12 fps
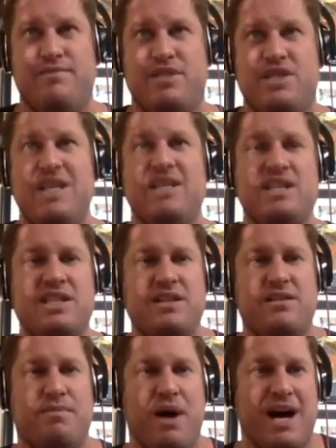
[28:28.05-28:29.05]
since
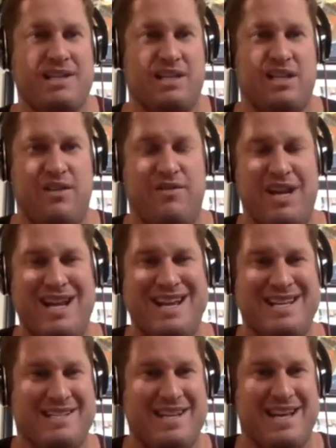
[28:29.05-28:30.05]
positivity
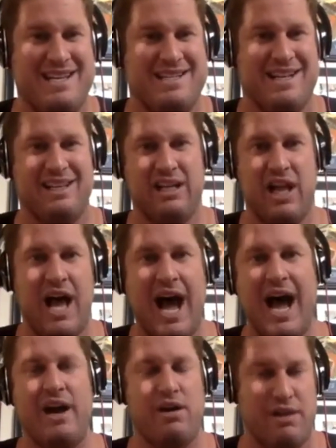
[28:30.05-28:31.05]
is is a little
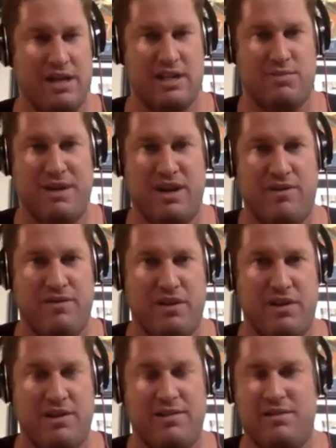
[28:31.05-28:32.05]
higher than it's been over
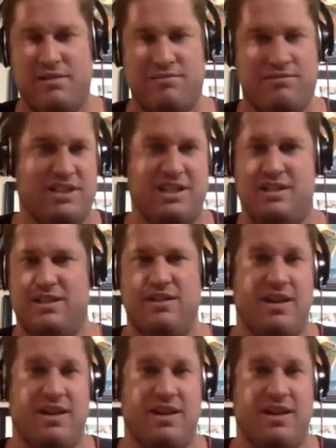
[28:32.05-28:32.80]
the since uh,